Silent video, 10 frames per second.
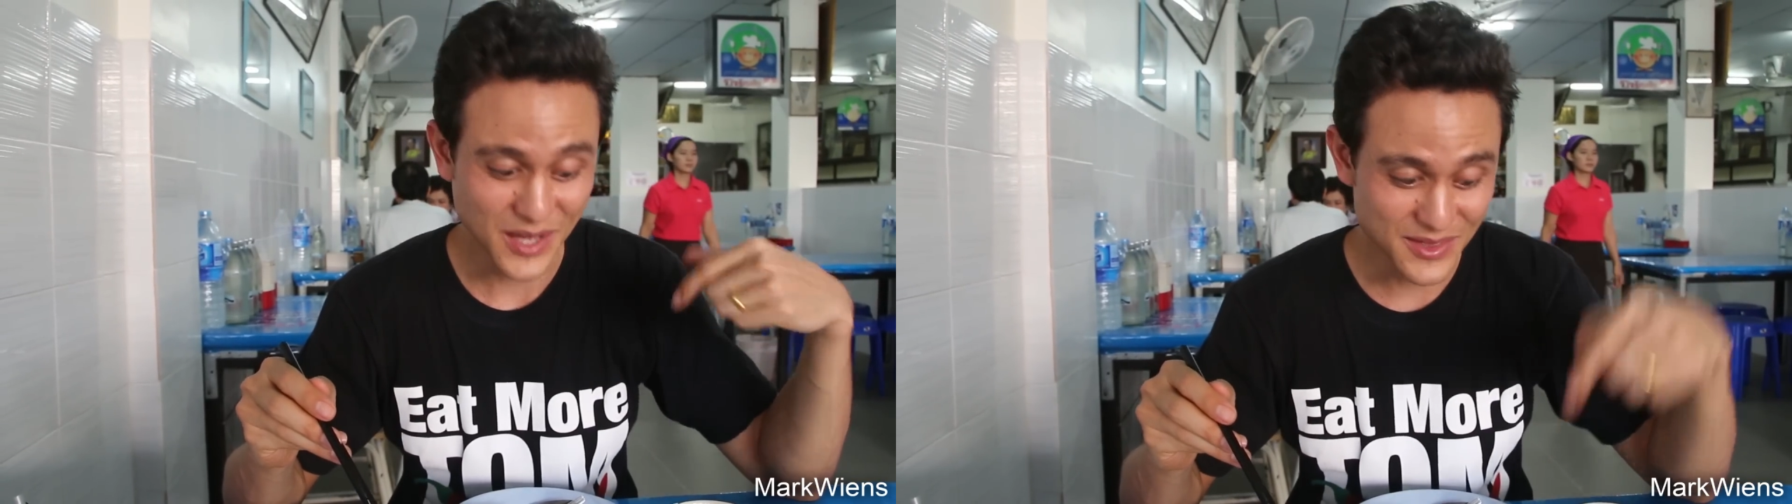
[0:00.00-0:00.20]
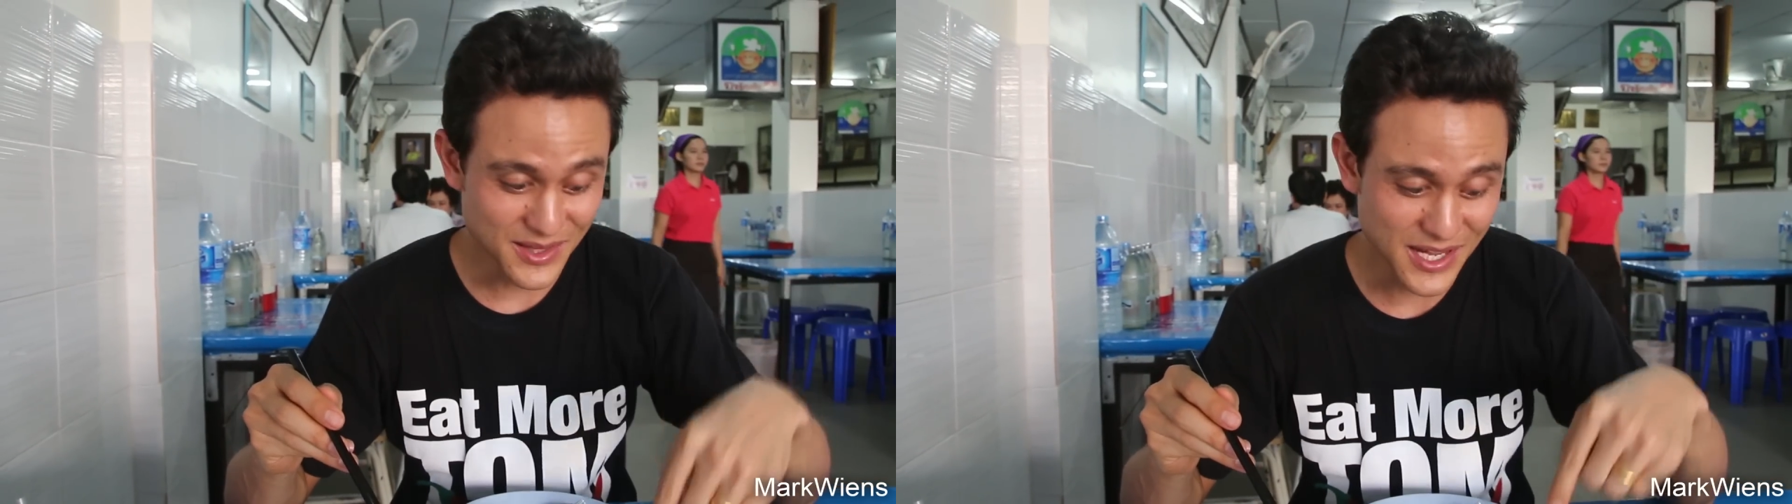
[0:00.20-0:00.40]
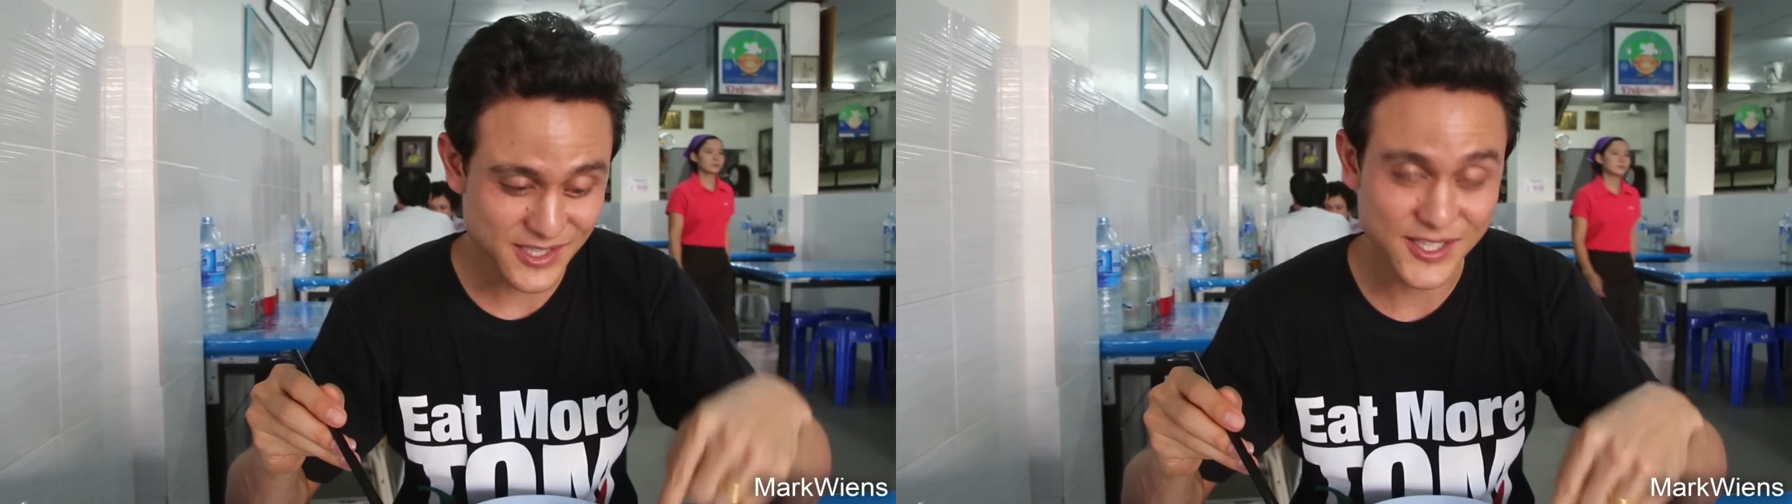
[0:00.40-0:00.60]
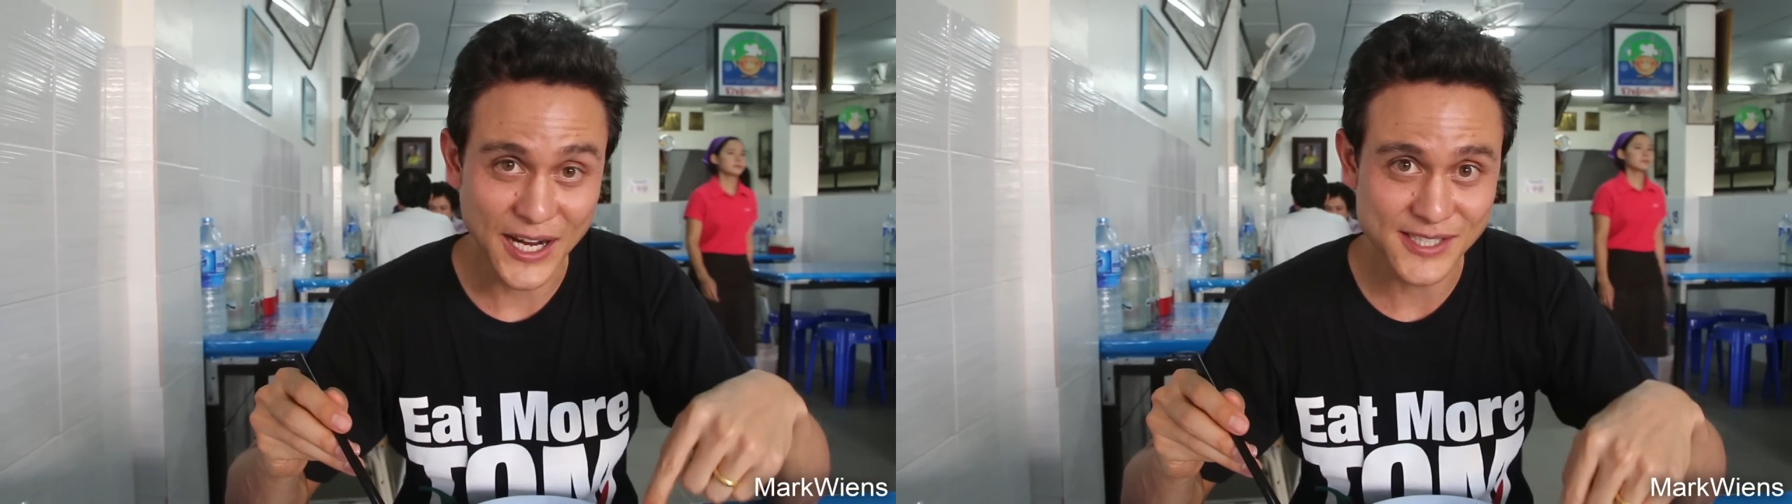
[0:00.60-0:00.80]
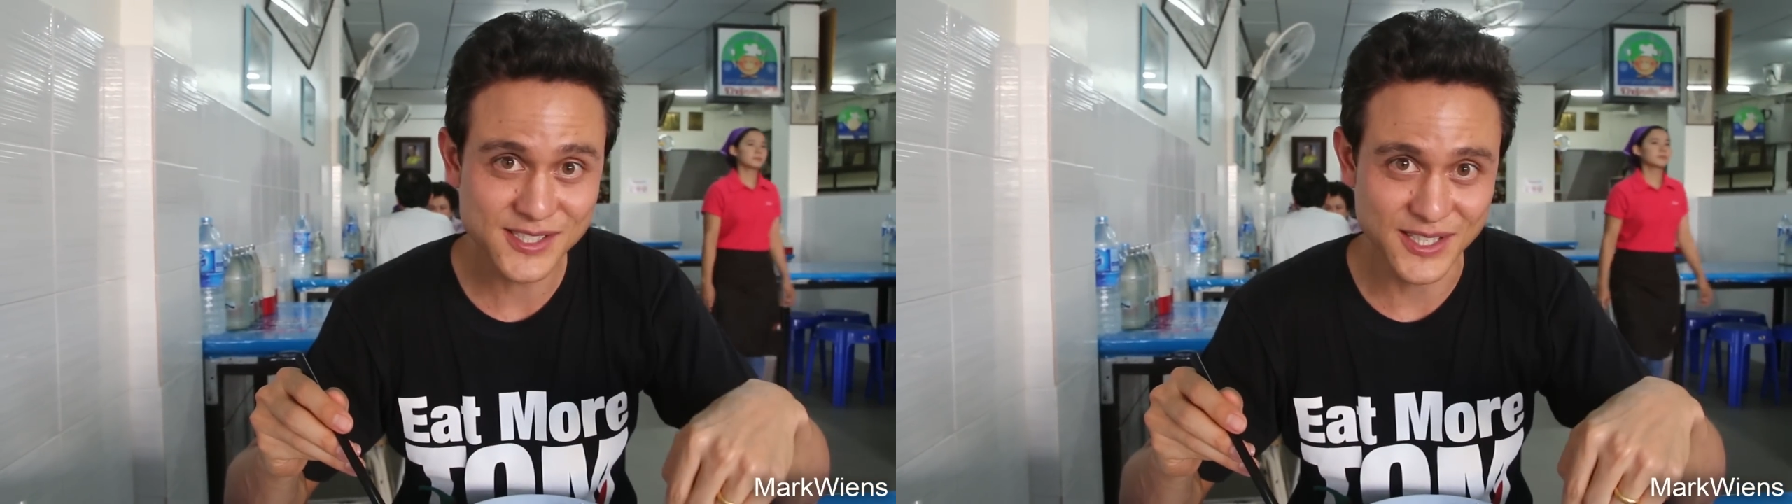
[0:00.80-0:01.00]
And then that
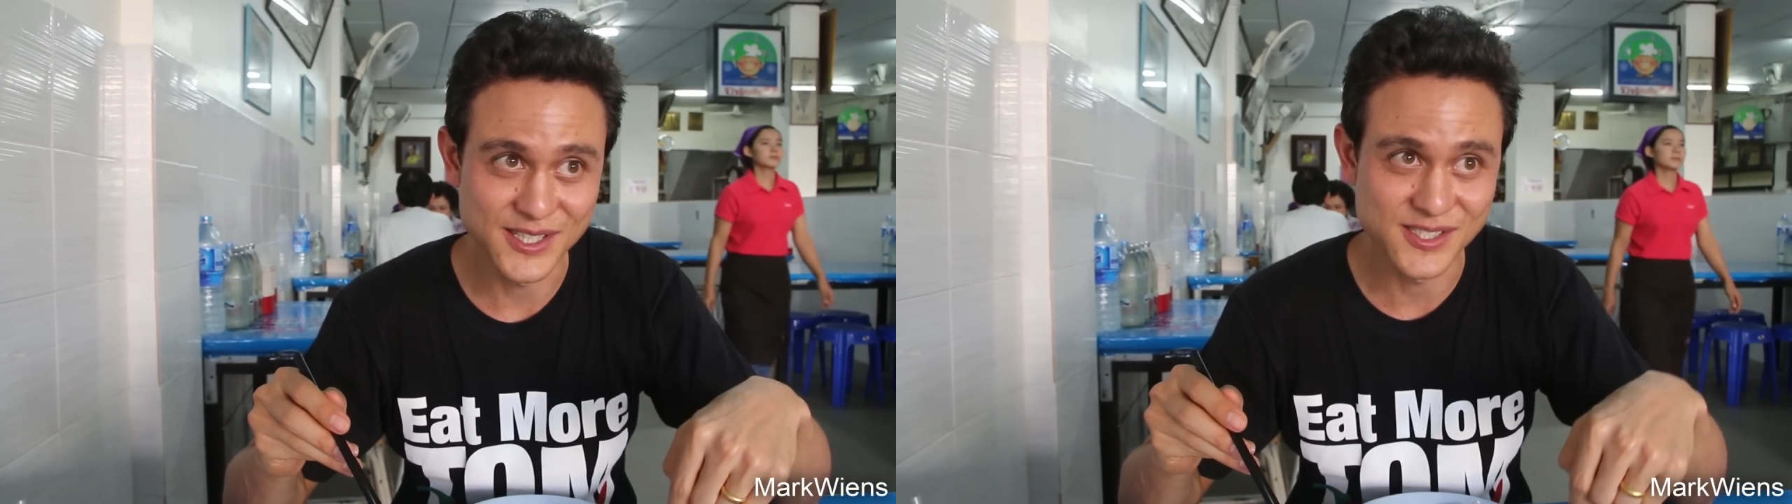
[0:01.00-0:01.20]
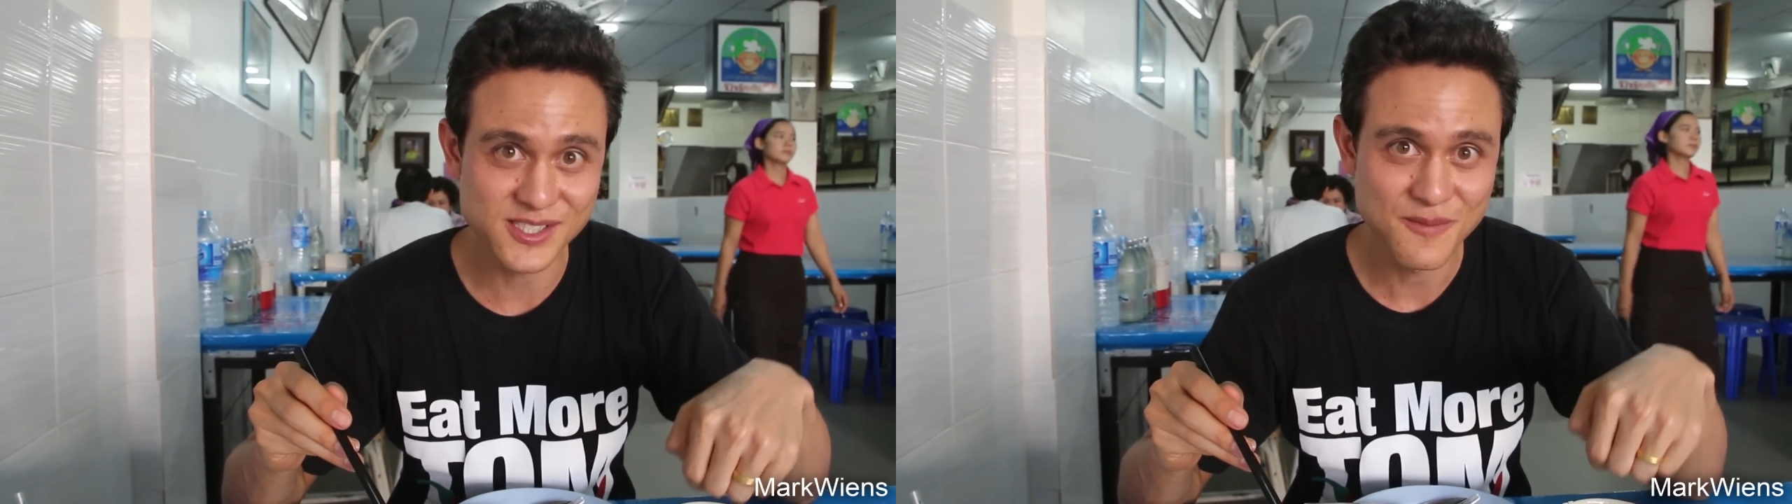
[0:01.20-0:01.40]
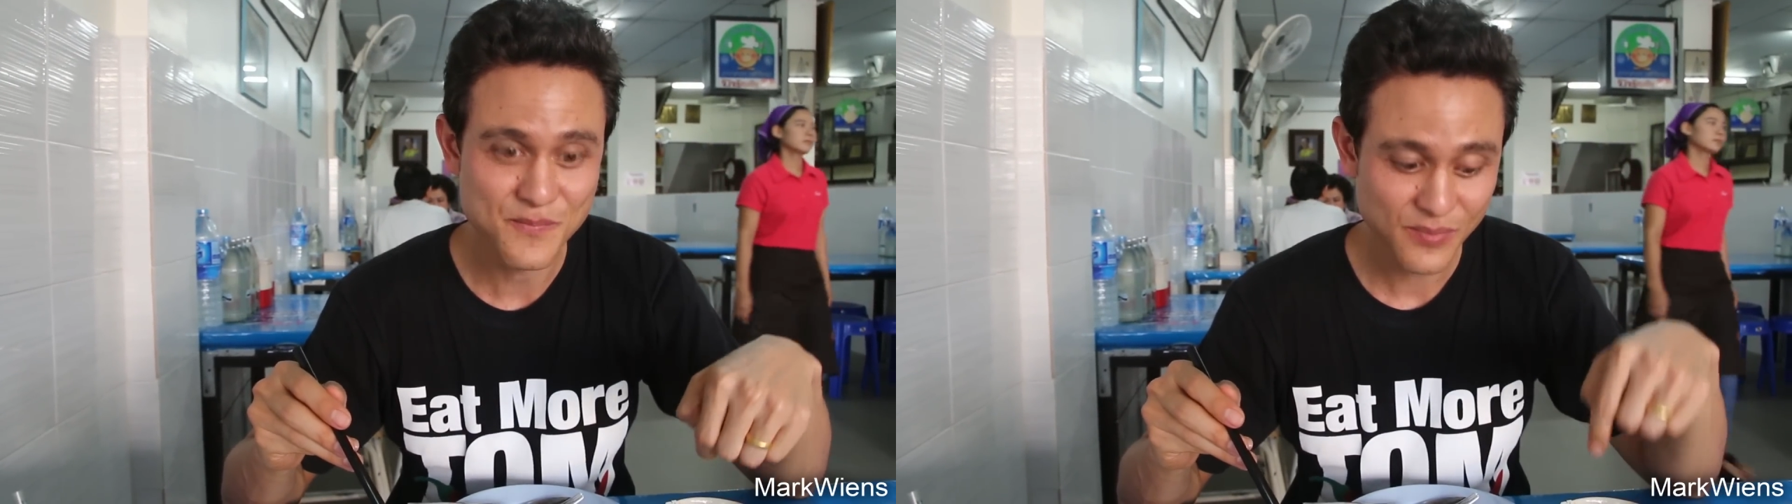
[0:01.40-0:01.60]
sauce is